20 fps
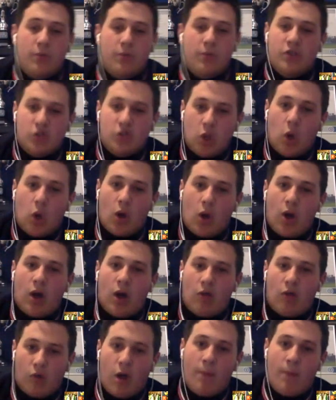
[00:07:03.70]
not a
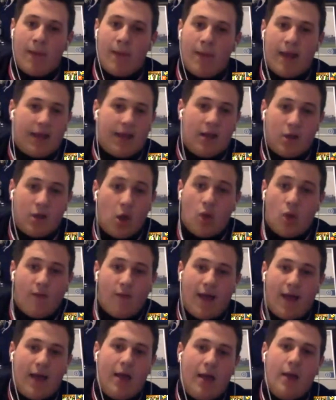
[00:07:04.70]
right back, I know that,
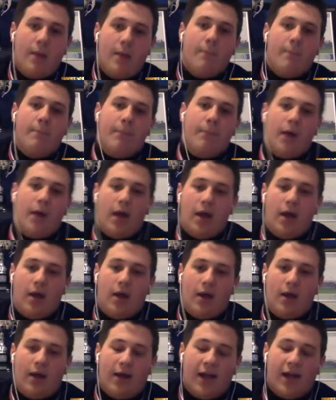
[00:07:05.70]
but
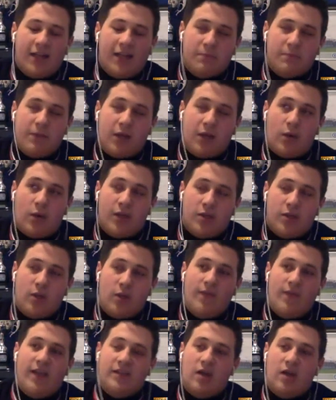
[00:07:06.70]
Aspilicueta on that
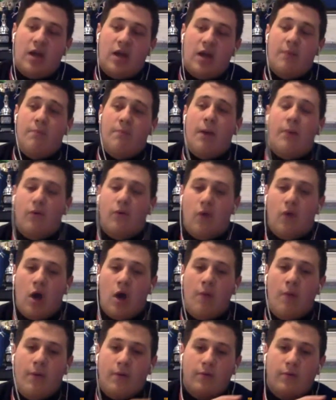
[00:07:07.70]
side, Bubba
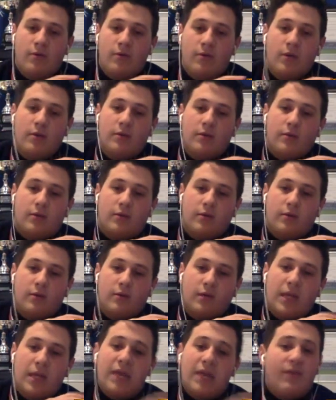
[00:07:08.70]
Rahman,
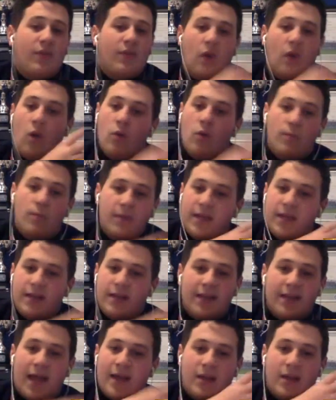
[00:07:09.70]
even though me and
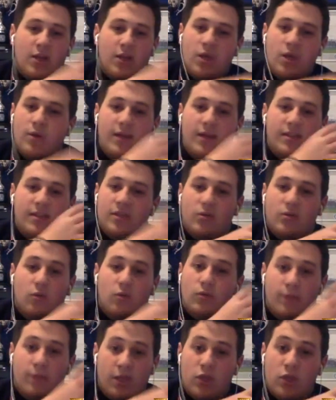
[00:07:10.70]
Dan and Eunice and me
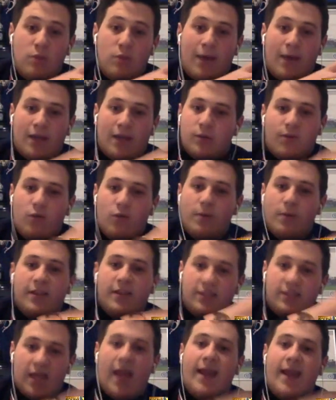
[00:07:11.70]
and you, Max, we've all been
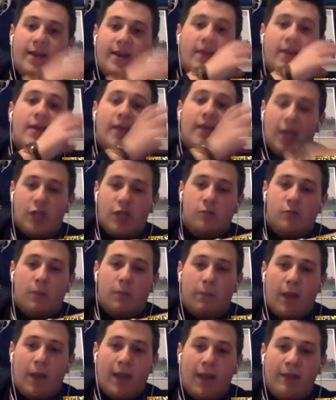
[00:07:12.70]
saying he should be
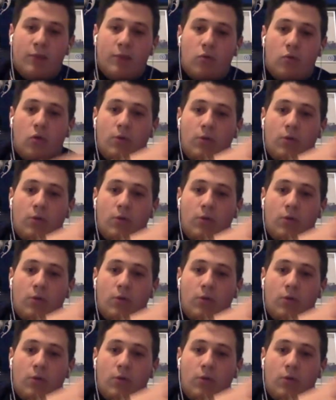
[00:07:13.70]
playing more,